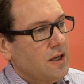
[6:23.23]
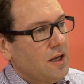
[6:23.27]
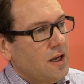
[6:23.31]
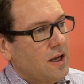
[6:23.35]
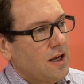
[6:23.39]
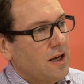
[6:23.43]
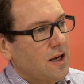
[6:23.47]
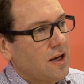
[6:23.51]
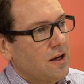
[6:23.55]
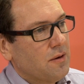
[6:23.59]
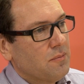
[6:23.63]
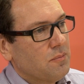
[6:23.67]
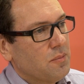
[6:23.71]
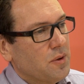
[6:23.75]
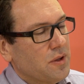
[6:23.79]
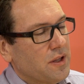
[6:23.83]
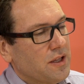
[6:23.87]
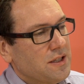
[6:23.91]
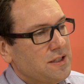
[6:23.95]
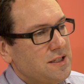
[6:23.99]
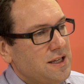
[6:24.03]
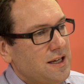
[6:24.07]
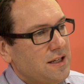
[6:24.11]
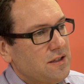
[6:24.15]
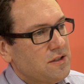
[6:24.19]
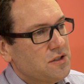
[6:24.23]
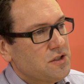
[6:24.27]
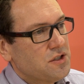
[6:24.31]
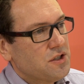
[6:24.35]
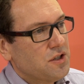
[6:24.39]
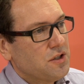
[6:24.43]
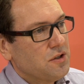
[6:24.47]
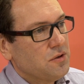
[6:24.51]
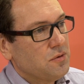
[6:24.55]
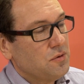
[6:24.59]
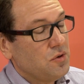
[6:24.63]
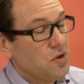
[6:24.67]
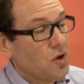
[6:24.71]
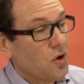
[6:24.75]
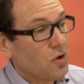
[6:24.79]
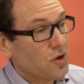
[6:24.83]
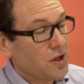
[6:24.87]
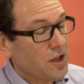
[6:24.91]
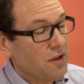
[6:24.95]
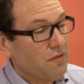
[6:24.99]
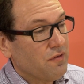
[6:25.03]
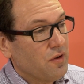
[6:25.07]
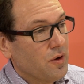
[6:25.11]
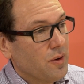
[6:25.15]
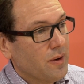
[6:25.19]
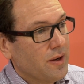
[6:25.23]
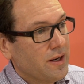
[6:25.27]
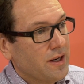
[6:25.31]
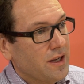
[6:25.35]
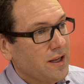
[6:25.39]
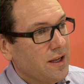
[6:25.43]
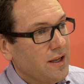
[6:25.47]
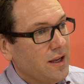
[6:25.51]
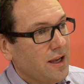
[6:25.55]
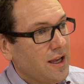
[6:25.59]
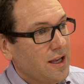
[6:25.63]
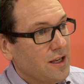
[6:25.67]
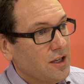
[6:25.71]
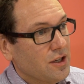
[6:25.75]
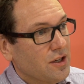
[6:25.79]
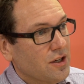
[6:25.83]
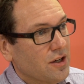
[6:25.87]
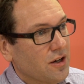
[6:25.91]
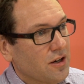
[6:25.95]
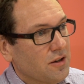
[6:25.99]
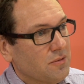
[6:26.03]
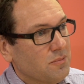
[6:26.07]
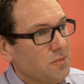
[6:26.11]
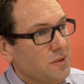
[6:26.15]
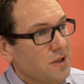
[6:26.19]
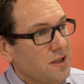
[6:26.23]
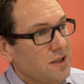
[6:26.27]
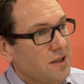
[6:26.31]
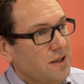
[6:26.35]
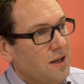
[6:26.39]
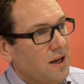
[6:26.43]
but they tend to not give you any income,